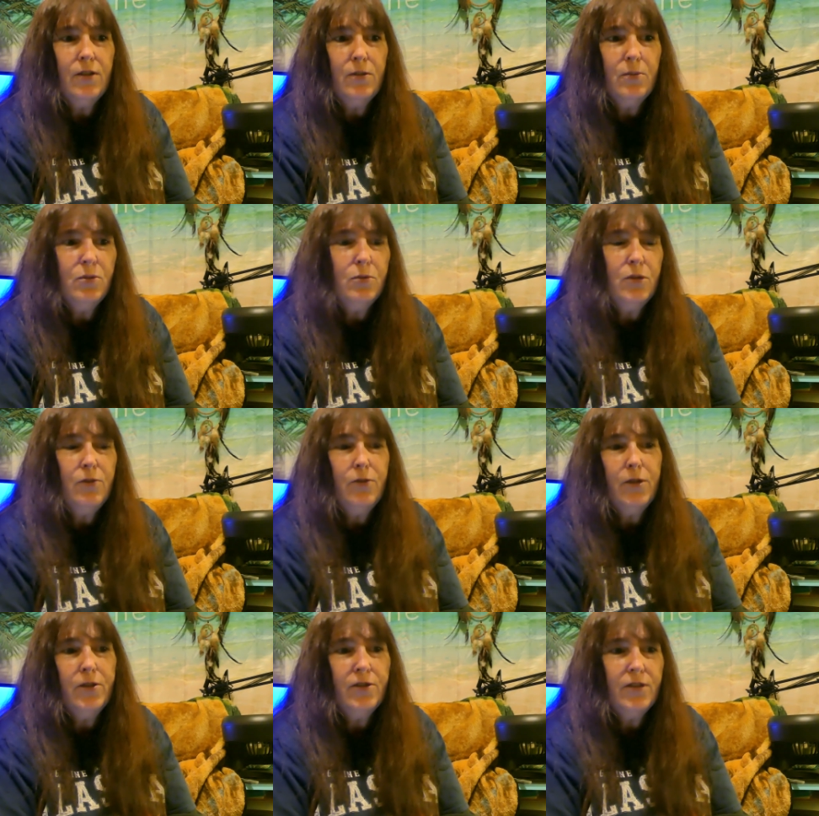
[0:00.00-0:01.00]
It's open 24
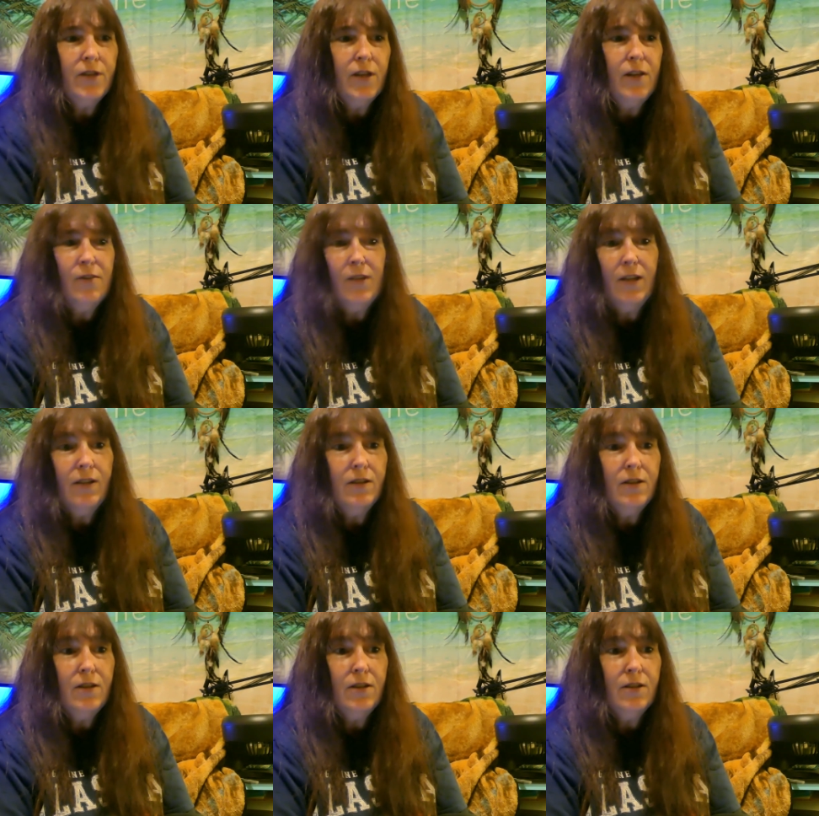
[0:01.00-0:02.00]
hours a day, every day of
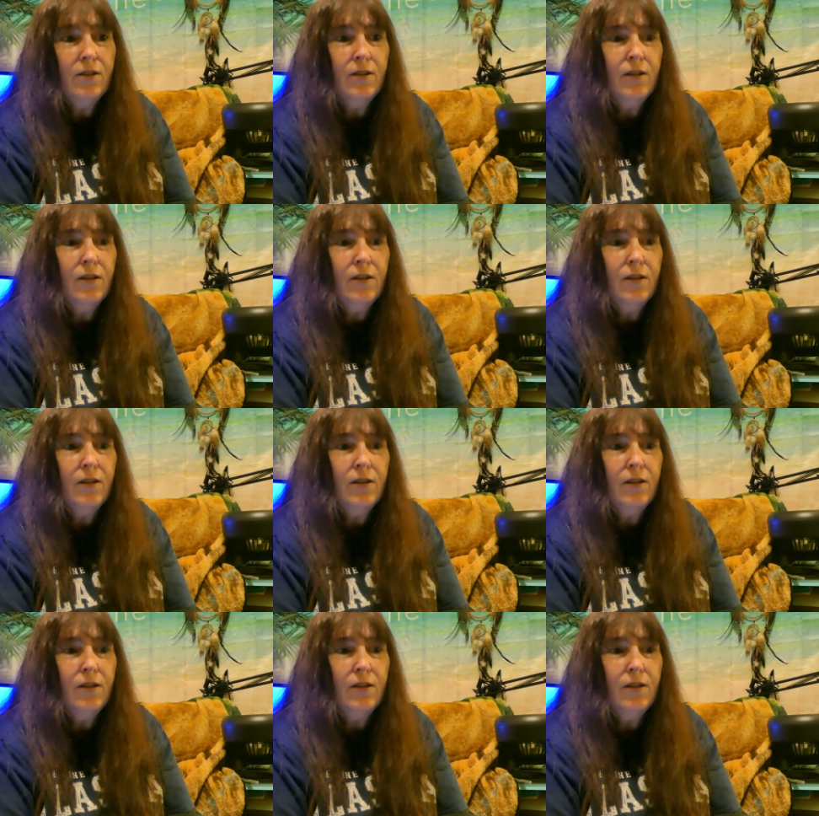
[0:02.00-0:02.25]
the year.